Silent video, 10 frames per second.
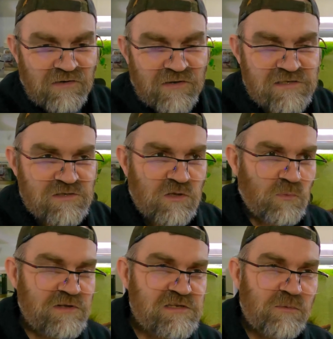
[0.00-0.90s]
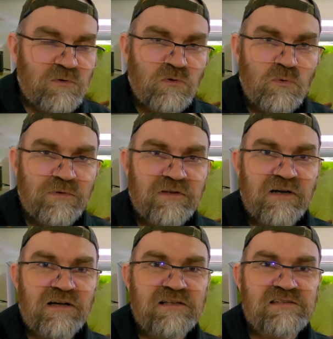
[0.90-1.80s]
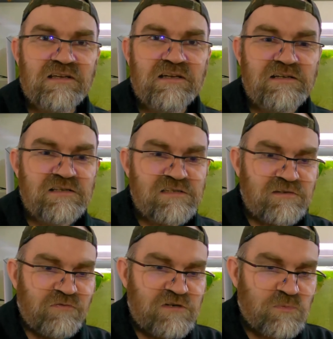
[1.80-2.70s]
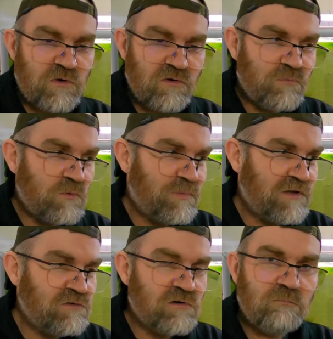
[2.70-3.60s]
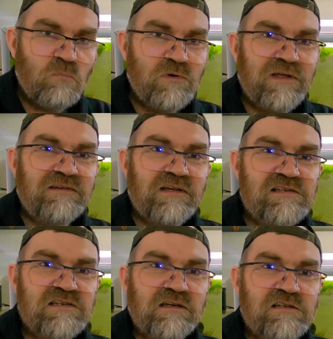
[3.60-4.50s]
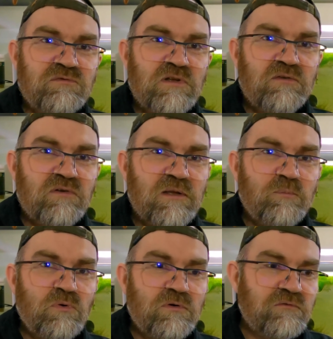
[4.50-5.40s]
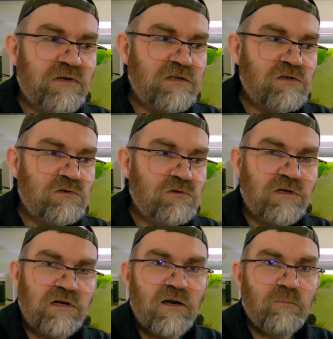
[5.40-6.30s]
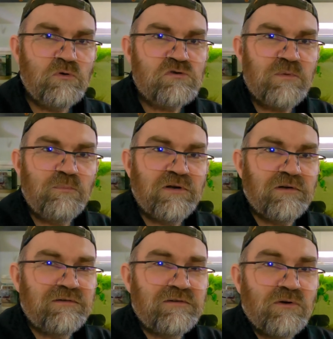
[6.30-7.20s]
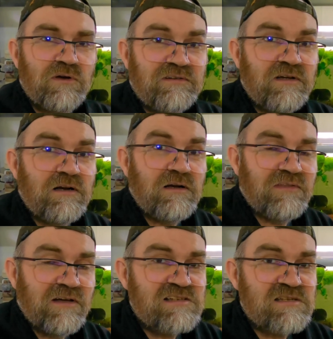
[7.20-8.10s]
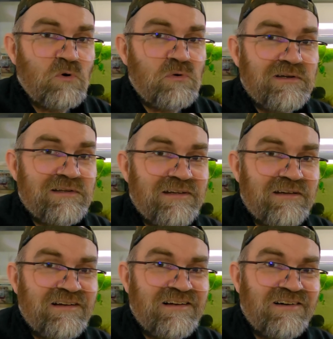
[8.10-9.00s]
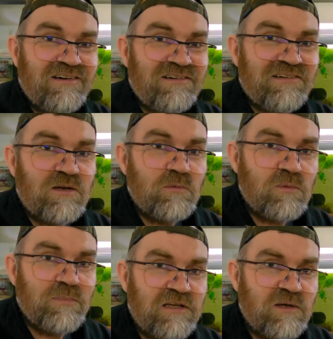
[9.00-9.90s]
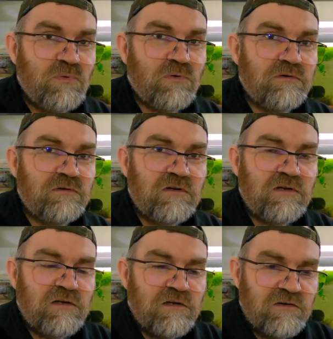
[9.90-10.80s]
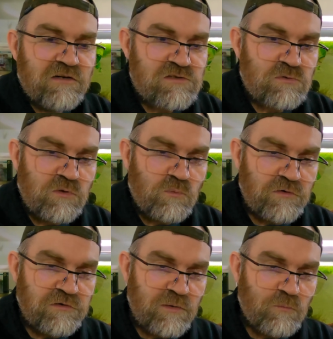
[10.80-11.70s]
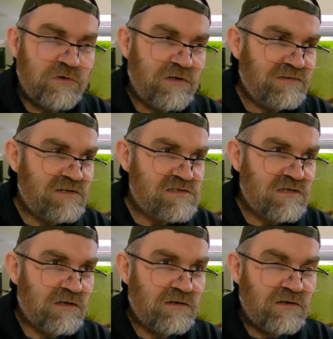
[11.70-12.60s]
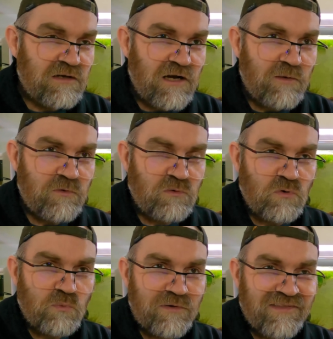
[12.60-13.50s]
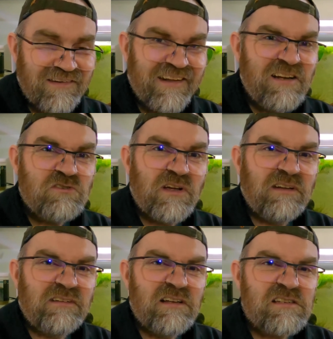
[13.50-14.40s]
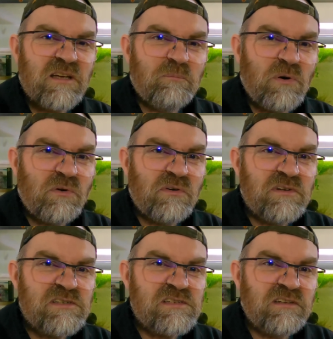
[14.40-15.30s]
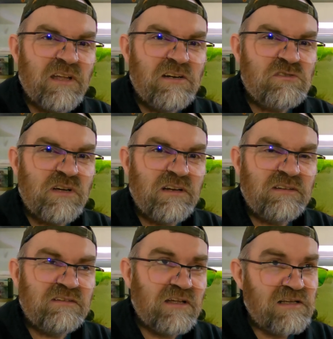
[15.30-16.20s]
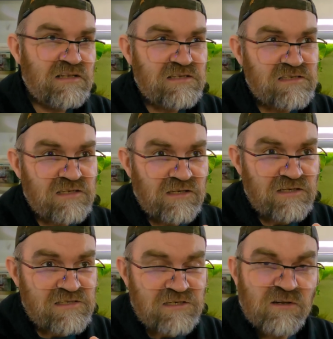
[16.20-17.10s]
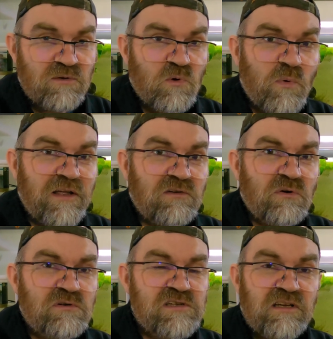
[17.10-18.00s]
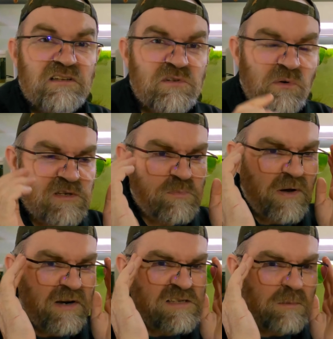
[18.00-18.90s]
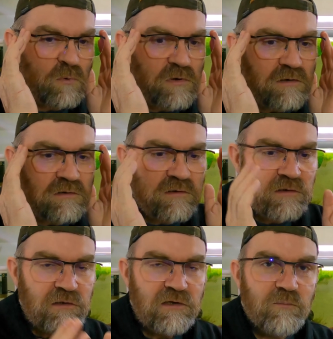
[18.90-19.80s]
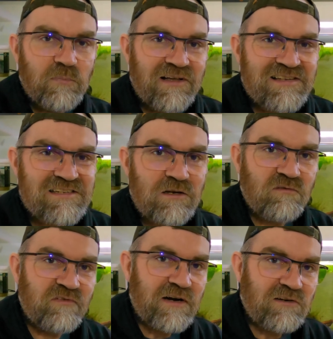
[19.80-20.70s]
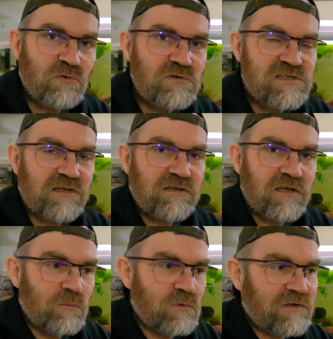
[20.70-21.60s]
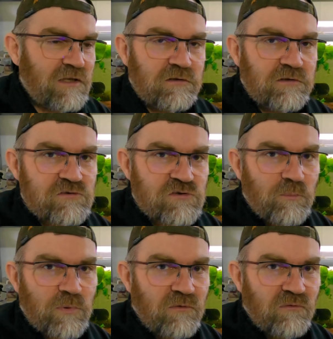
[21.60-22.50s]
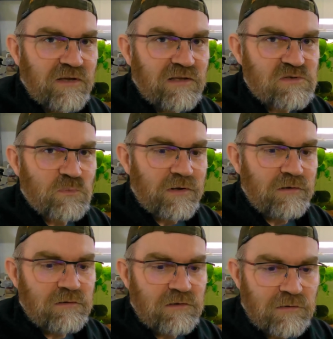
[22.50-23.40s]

Right, so the ones I would go with, guys, is first one off would be your ammonia test kit. It's really important, right? You can't put shrimp into a tank that has ammonia in it, or they will kaput. Right, so you want your ammonia test kit. I would go with the nitrite test kit, because nitrite is still quite toxic. It's not as bad as ammonia, but it's still very toxic. It will kill your shrimp outright as well.